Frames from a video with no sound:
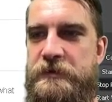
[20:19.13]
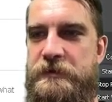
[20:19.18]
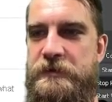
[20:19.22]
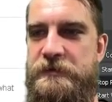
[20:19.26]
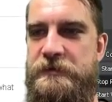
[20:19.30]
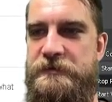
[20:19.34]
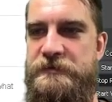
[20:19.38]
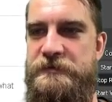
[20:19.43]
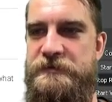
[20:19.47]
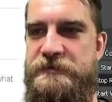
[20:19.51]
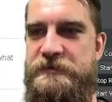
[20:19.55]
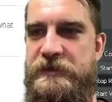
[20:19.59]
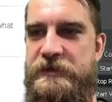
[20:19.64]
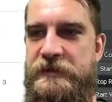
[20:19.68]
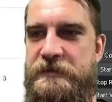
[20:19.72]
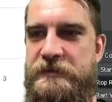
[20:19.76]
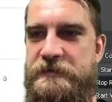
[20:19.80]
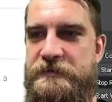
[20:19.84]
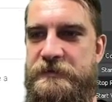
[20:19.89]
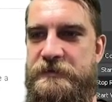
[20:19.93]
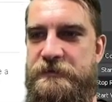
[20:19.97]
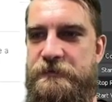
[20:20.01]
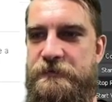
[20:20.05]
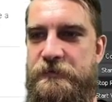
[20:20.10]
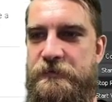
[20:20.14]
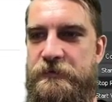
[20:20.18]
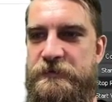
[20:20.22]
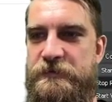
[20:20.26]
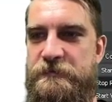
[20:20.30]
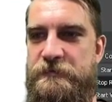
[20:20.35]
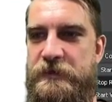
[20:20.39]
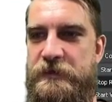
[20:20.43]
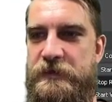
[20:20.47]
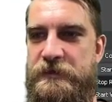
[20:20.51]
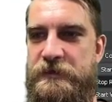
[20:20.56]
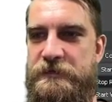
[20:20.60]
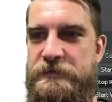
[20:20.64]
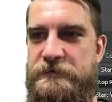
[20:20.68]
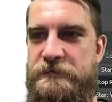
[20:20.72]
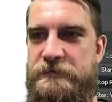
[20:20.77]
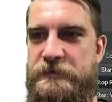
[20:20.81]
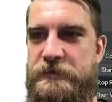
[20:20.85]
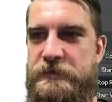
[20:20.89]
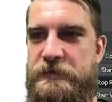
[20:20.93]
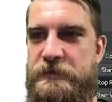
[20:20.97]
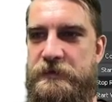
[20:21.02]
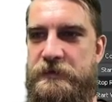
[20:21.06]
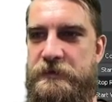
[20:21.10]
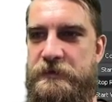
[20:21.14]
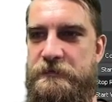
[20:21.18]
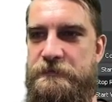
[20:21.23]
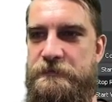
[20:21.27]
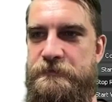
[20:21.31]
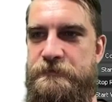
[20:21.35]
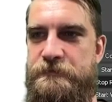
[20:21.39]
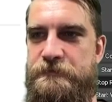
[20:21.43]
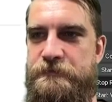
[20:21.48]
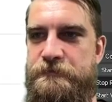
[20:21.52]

This is taking us as far as back as we can.